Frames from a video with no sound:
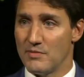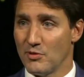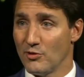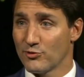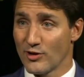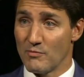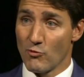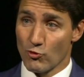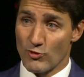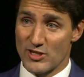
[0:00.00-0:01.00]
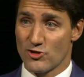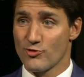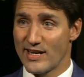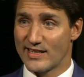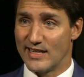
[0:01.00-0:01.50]
people from
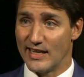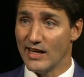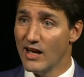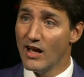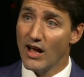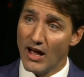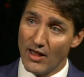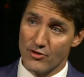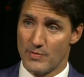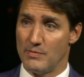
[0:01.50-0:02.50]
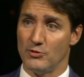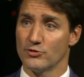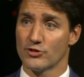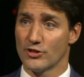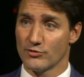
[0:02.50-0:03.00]
restricting other people's